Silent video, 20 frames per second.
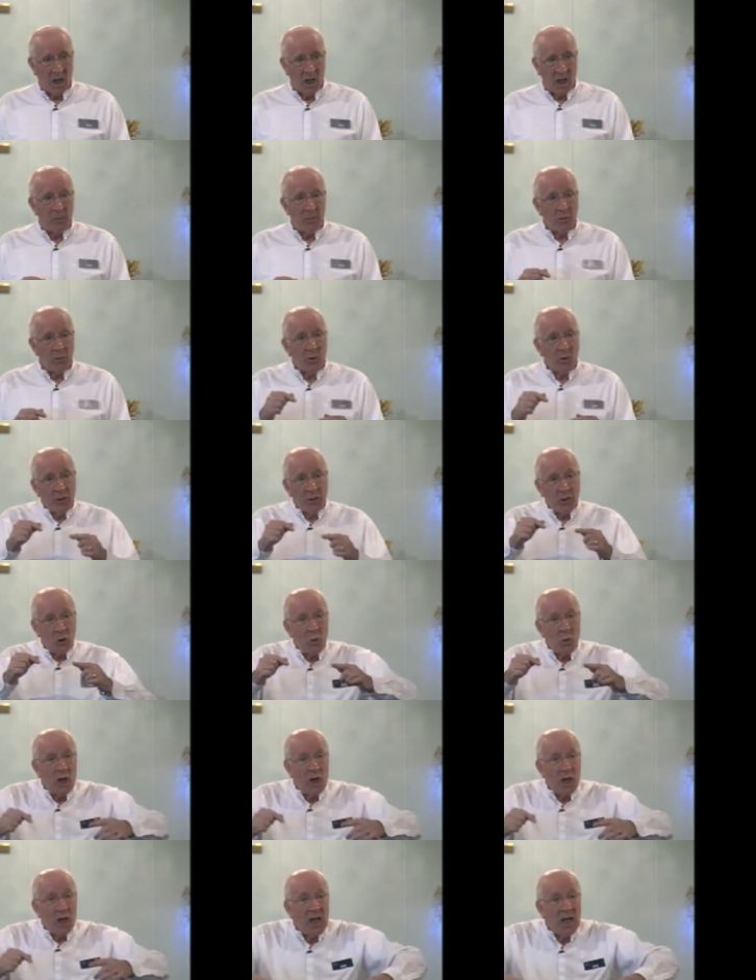I'm going
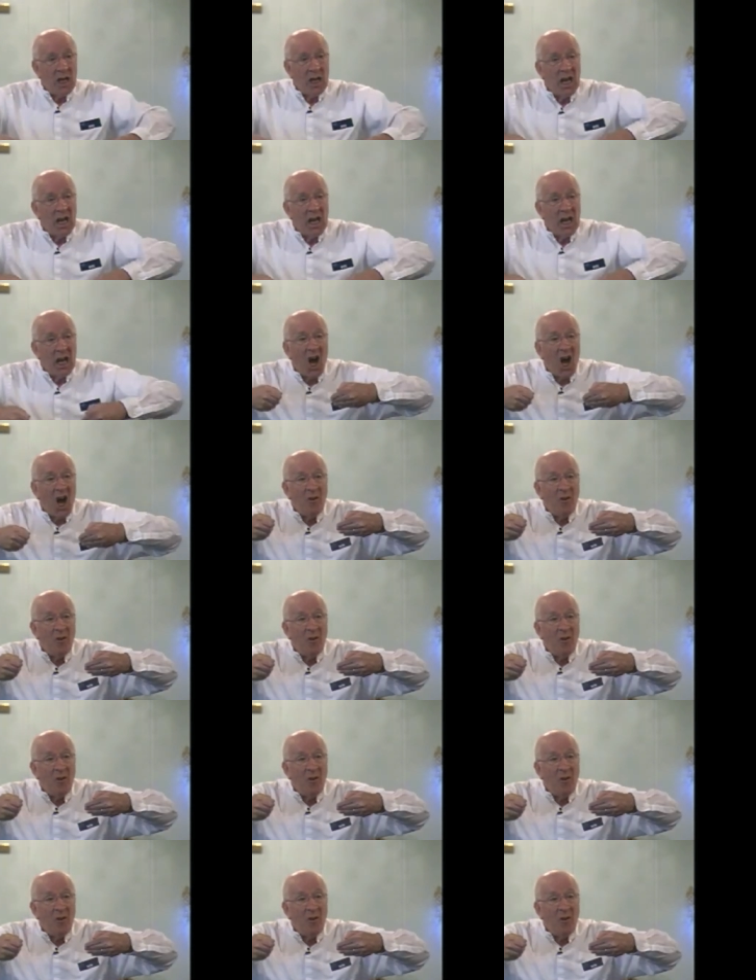to
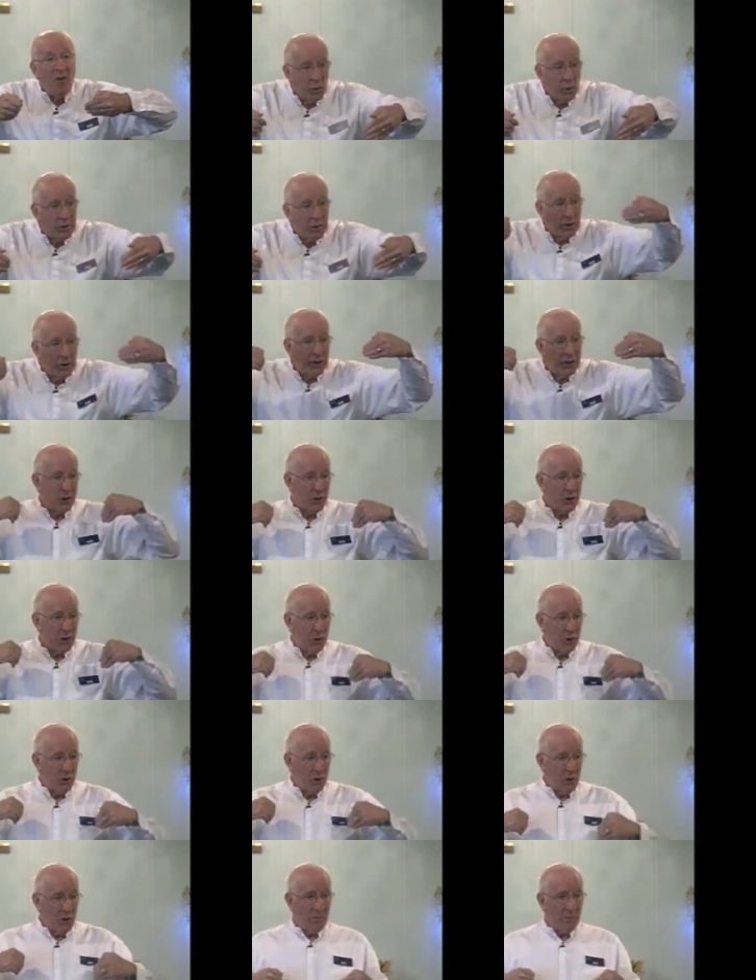unfold the
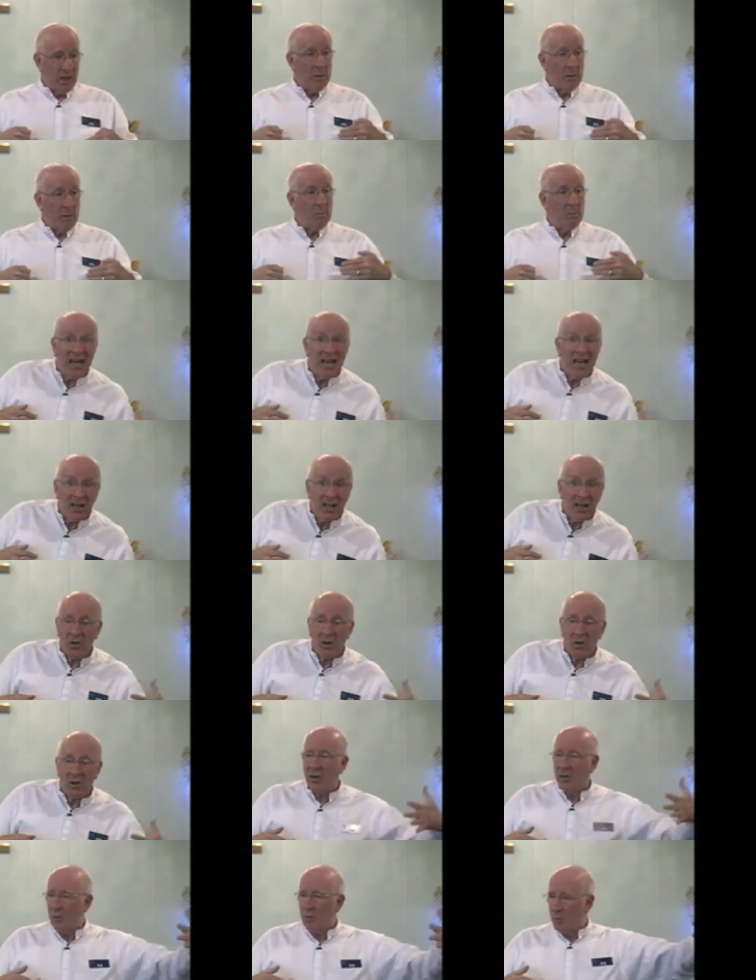truth of me based
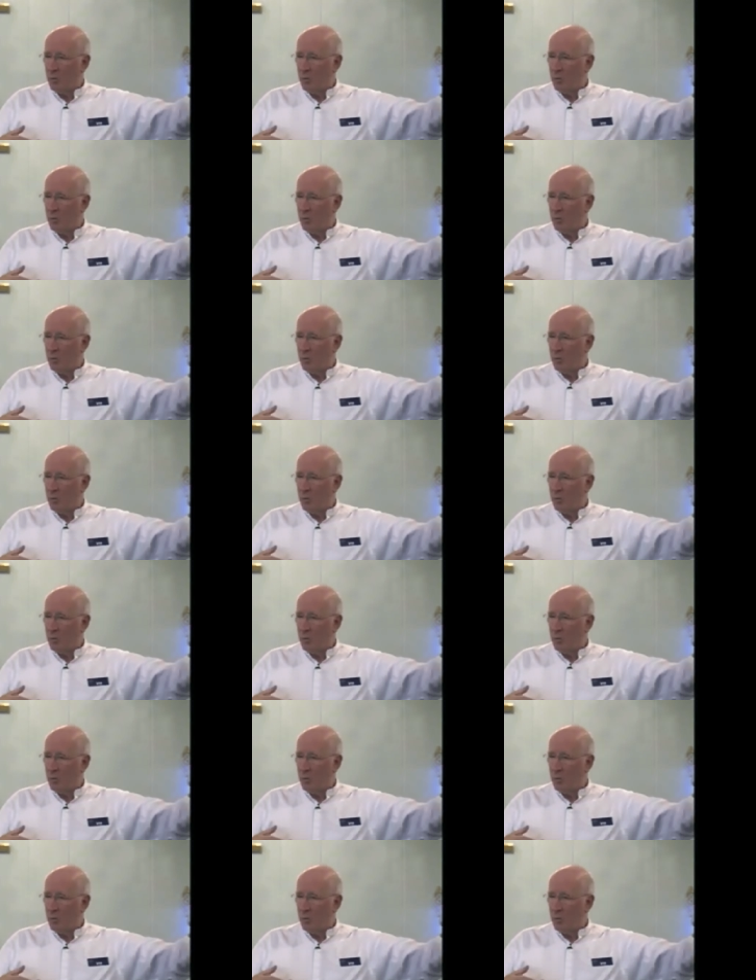on